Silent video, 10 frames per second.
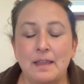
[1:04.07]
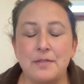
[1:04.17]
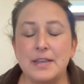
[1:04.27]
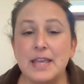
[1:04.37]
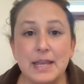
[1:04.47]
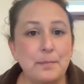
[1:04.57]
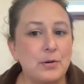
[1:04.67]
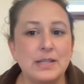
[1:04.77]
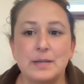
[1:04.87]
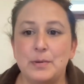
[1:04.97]
The key
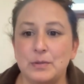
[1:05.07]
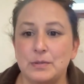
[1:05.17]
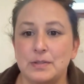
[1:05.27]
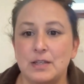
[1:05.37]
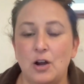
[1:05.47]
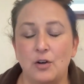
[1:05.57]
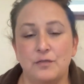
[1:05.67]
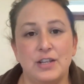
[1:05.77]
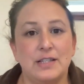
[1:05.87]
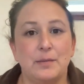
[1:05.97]
principles of
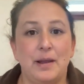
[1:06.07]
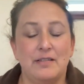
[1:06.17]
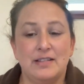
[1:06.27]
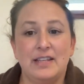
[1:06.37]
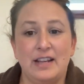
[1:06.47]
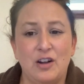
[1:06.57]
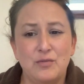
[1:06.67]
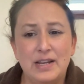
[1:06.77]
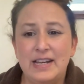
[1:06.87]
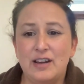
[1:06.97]
gentle parenting are
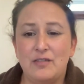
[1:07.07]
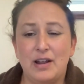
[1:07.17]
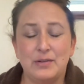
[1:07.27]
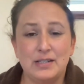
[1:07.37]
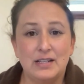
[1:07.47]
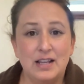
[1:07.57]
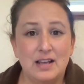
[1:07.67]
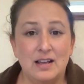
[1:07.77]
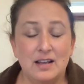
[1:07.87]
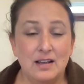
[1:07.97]
really around
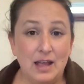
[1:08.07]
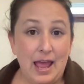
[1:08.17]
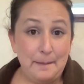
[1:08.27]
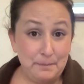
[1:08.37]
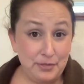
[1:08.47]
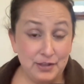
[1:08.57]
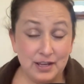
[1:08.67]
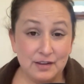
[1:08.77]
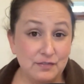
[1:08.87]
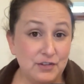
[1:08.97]

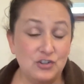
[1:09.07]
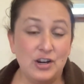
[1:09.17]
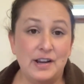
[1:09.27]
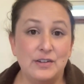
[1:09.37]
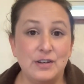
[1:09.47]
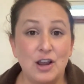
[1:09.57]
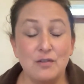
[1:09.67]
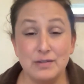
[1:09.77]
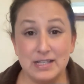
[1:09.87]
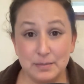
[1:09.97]
empathy for your child,
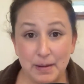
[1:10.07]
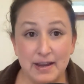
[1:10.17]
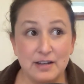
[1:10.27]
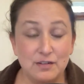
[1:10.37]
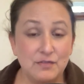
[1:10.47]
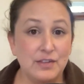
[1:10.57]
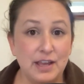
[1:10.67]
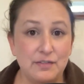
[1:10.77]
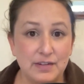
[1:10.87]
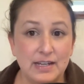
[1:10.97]
respect for
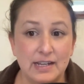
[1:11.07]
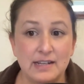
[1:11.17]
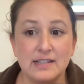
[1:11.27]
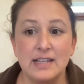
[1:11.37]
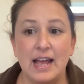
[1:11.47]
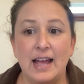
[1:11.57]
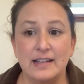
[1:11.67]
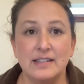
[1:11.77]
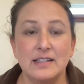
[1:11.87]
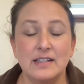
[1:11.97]
their feelings,
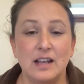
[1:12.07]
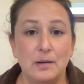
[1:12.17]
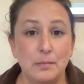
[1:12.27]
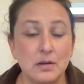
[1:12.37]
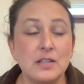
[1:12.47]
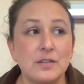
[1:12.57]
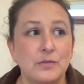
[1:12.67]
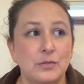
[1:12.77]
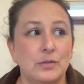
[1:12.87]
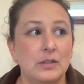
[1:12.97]
and most of
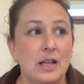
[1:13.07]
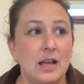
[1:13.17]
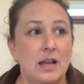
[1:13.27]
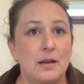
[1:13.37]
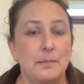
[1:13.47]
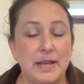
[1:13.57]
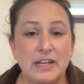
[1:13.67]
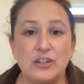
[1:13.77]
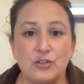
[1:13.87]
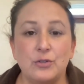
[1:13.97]
all,
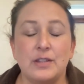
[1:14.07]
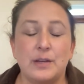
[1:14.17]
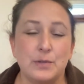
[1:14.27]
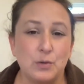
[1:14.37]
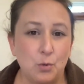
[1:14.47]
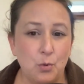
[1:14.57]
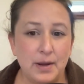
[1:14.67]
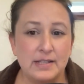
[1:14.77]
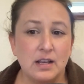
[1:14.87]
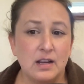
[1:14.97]
making sure that there was
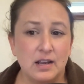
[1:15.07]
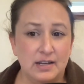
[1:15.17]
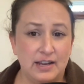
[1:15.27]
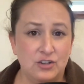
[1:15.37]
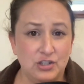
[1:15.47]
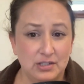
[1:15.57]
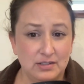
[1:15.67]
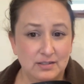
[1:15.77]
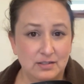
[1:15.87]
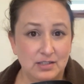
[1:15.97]
always connection
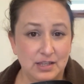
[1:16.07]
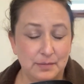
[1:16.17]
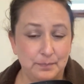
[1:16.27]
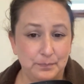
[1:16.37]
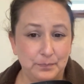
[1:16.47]
to them.